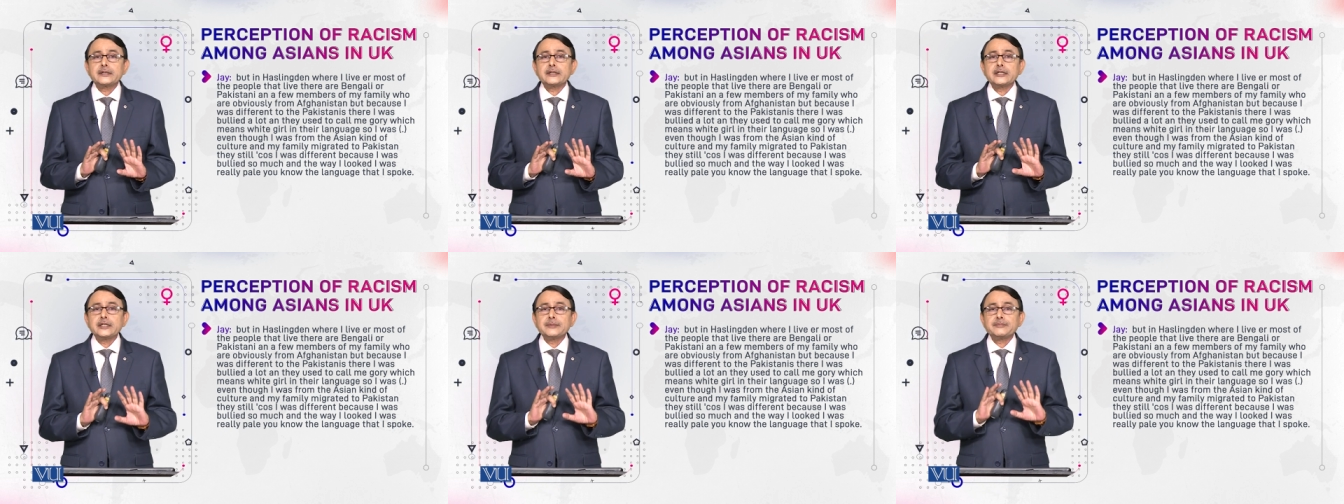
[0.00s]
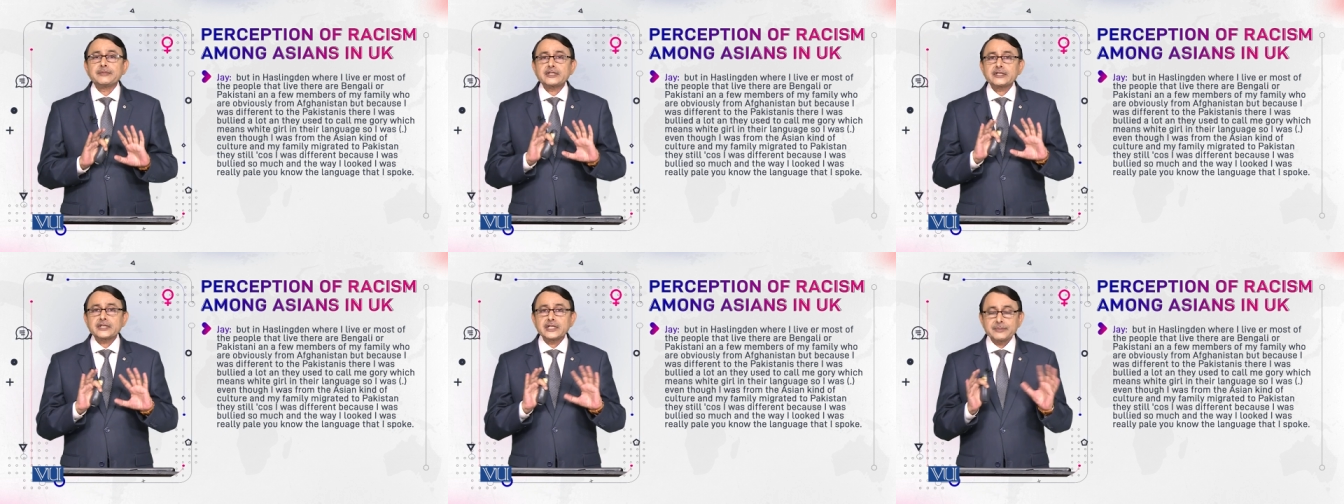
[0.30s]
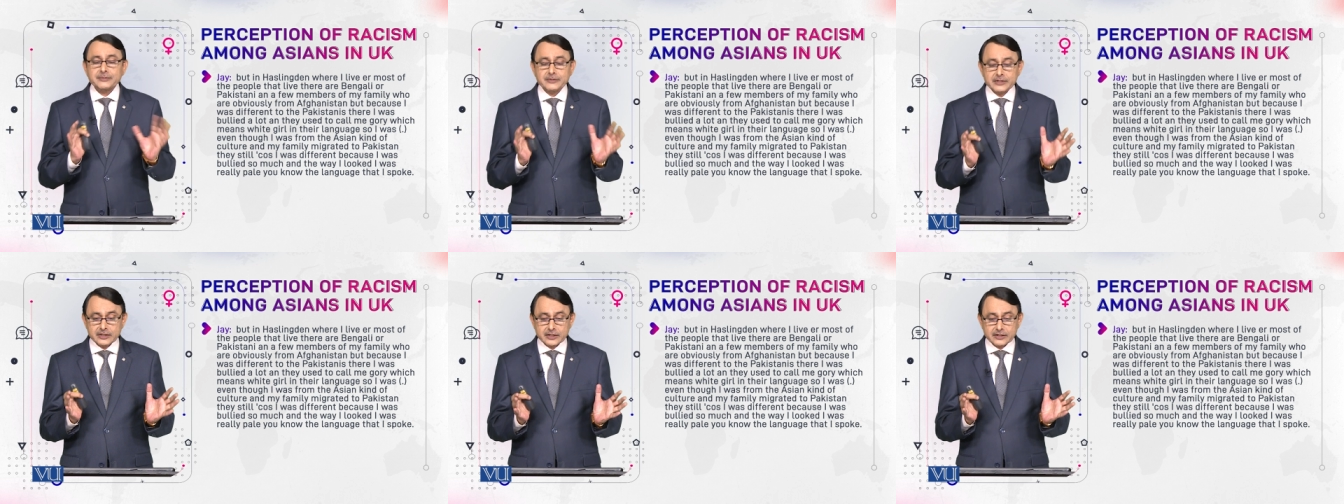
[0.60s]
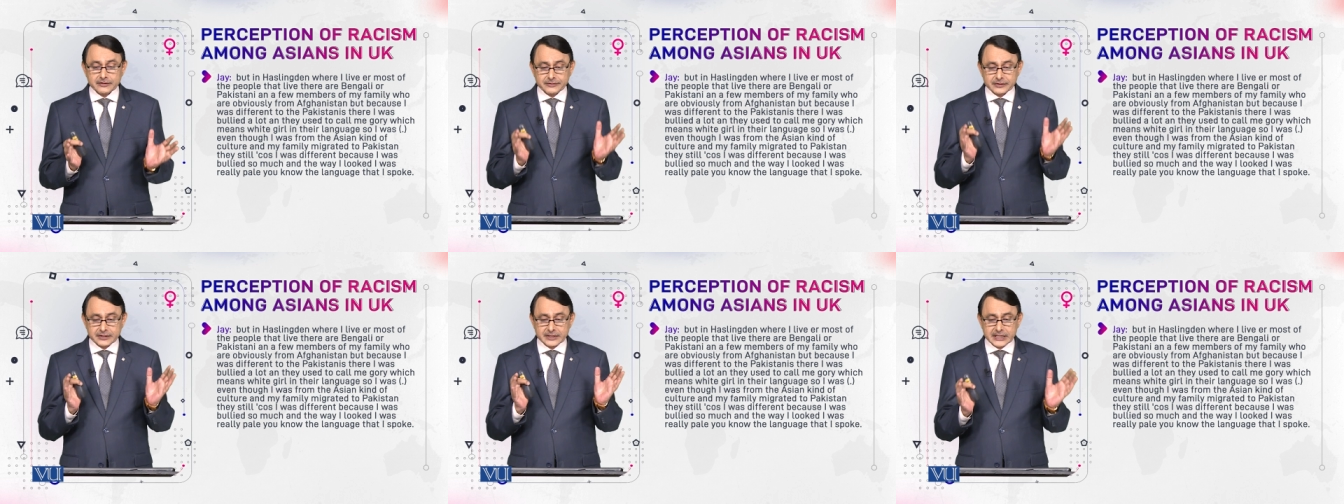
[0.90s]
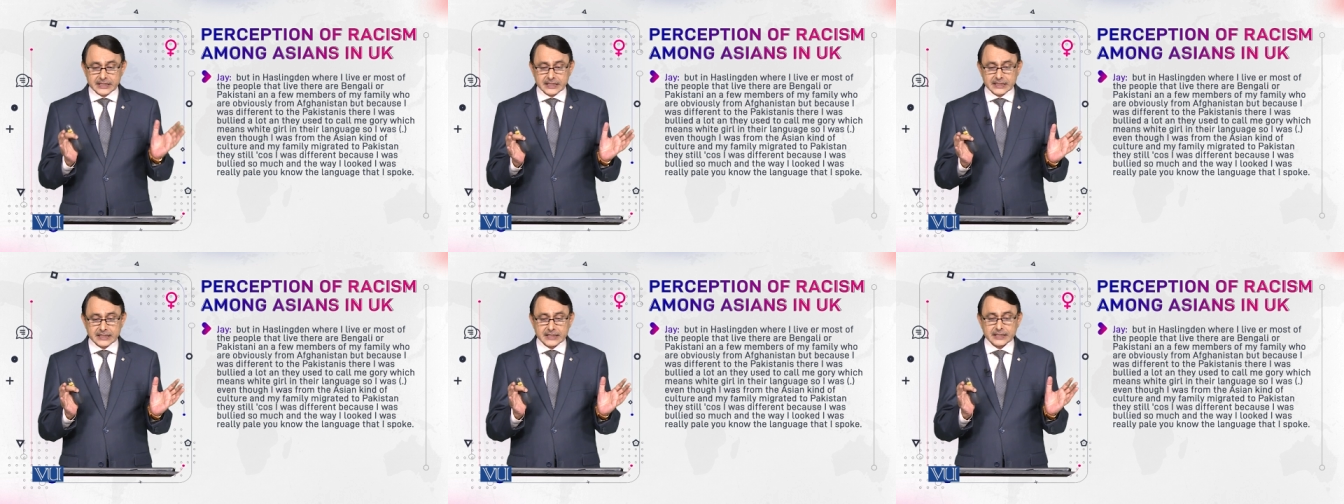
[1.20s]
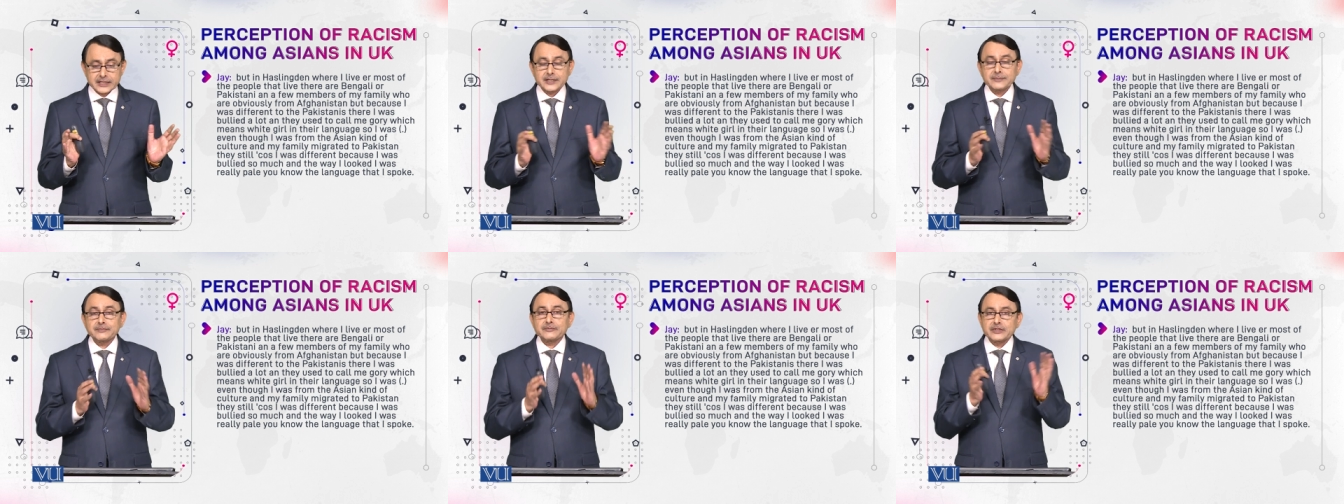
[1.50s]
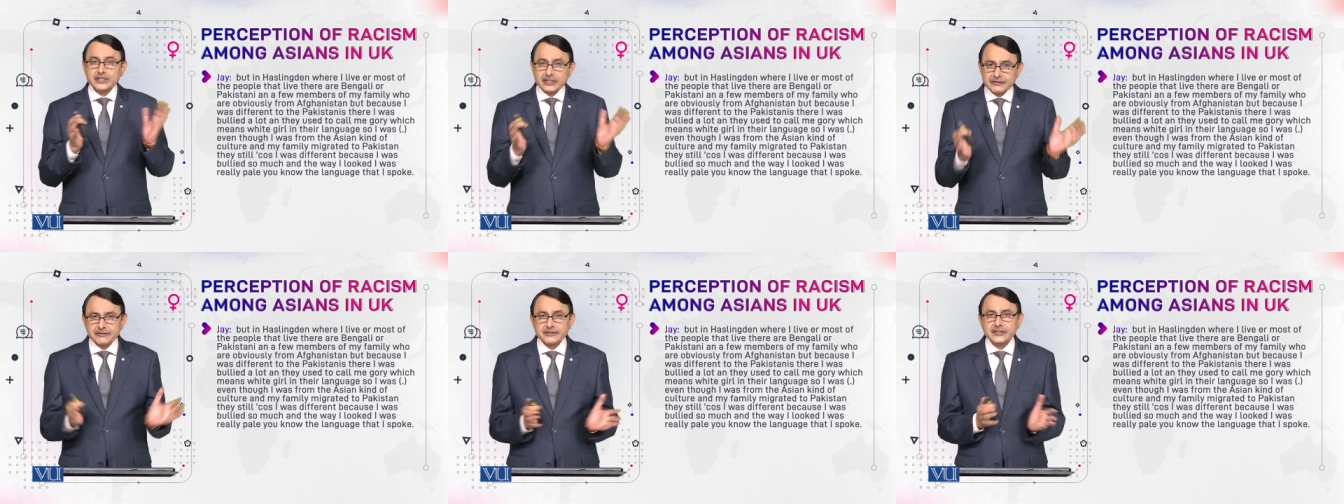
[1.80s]
the perception of racism
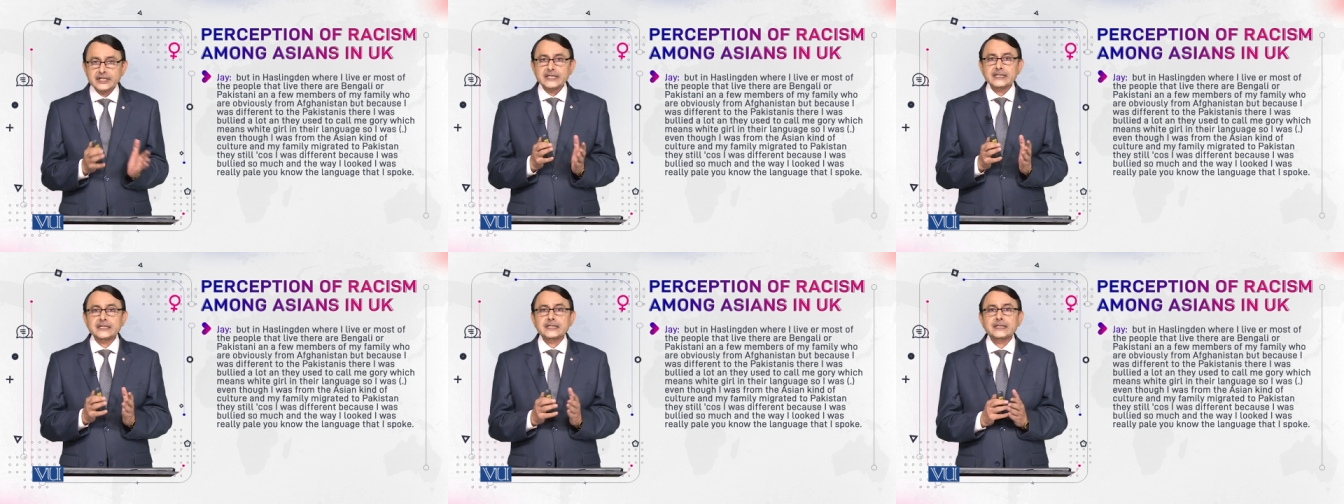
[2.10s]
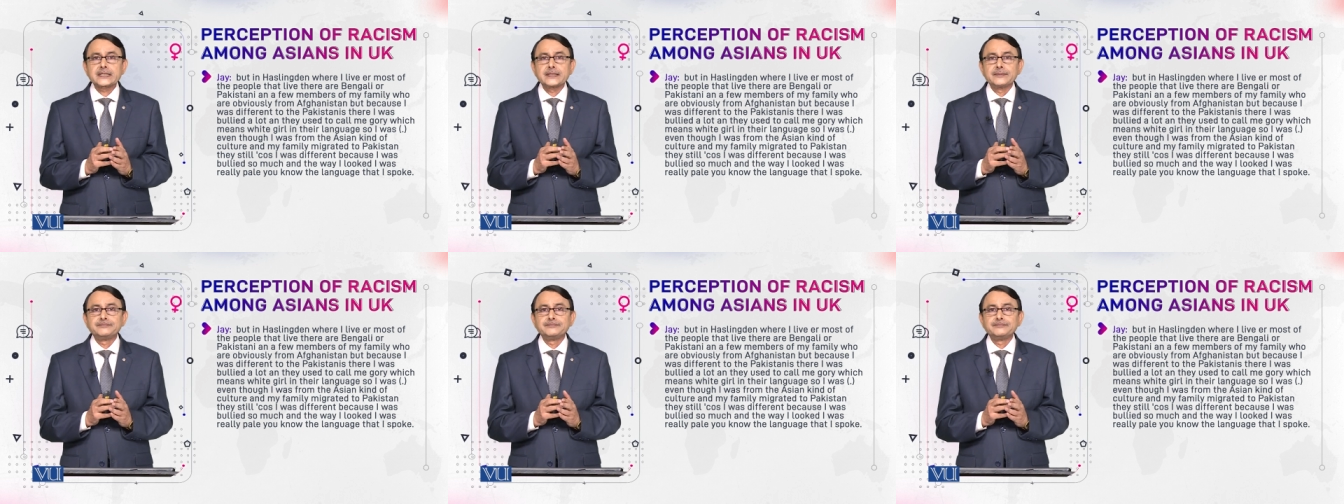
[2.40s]
difference